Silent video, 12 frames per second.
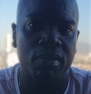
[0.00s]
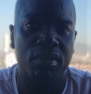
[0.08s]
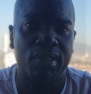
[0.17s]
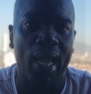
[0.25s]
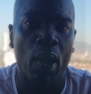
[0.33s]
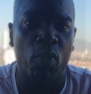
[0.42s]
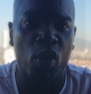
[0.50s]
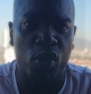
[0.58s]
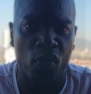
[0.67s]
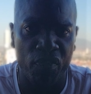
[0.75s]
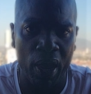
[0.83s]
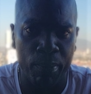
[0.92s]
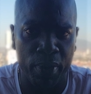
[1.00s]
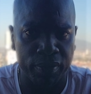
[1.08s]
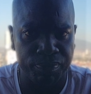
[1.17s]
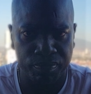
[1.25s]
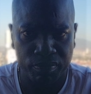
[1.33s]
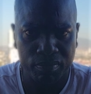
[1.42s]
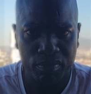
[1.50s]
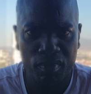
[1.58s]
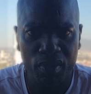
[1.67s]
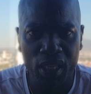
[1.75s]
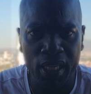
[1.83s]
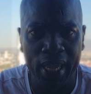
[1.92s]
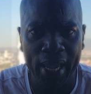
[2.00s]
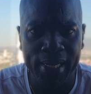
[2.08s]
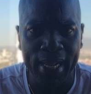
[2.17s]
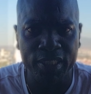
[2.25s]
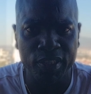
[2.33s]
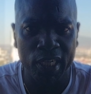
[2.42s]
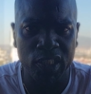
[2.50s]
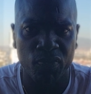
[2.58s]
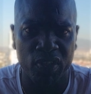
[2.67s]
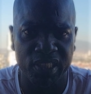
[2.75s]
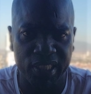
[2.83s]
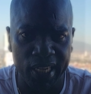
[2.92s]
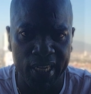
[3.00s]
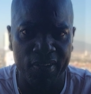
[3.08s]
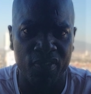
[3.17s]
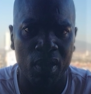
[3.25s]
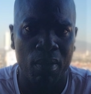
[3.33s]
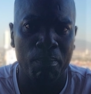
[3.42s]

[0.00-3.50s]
Now we're in November, and I just received